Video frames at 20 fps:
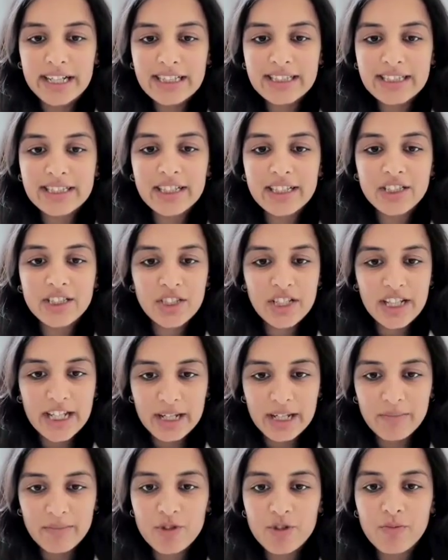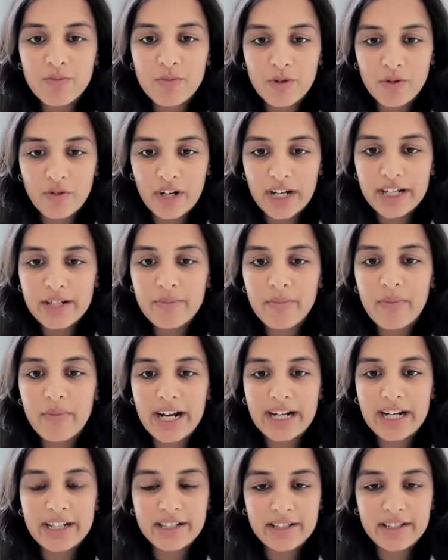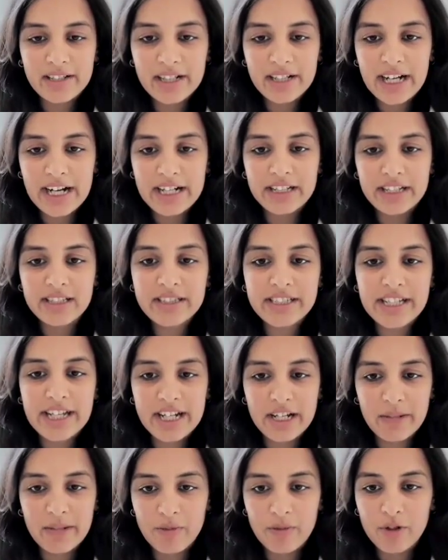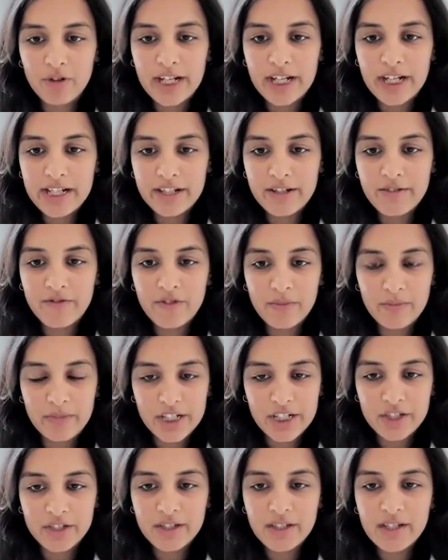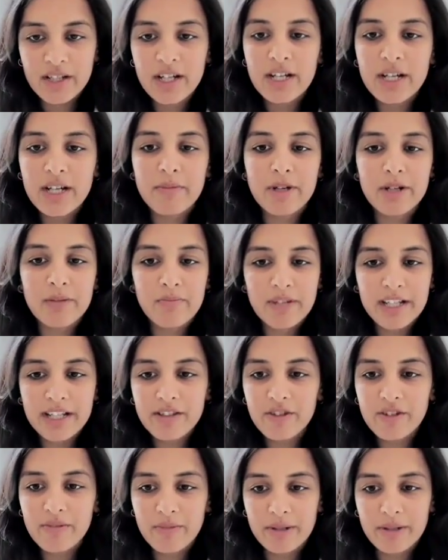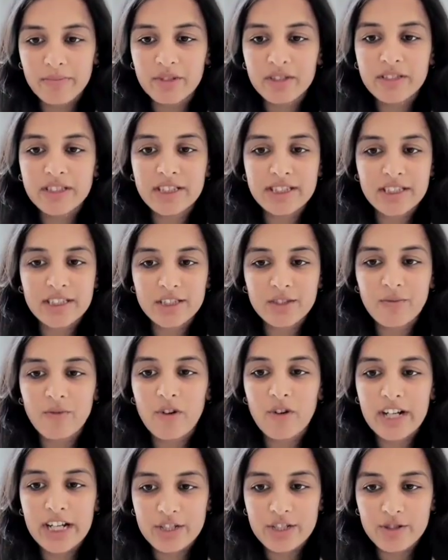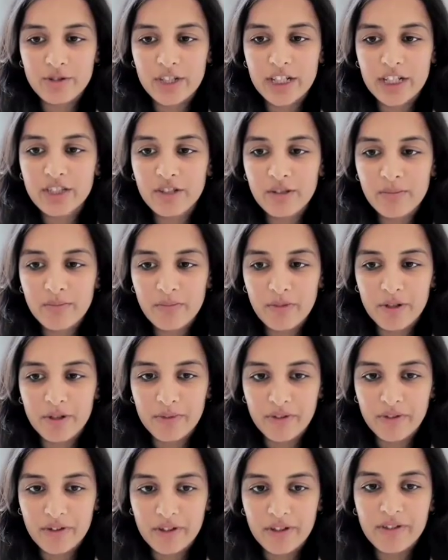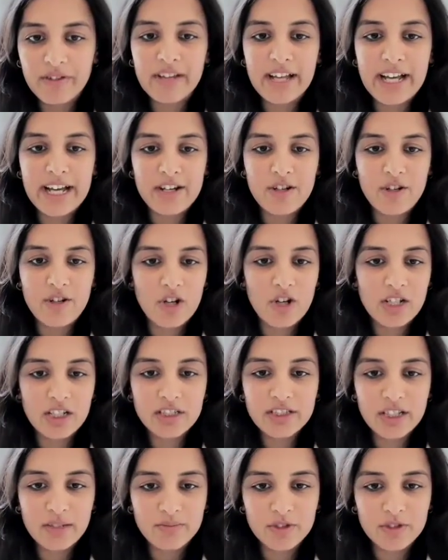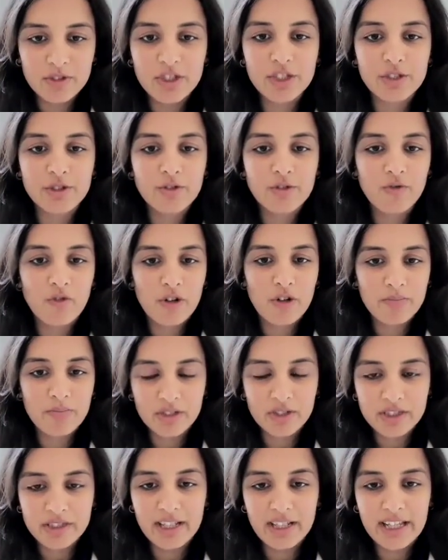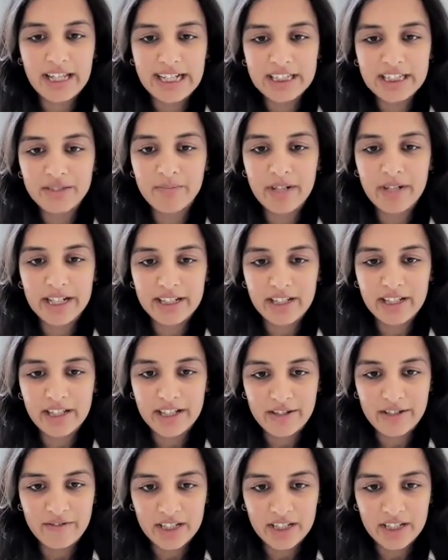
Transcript: Each session aims to provide practical guidance and up-to-date information, but please remember this is for educational purposes and not a substitute for personalized medical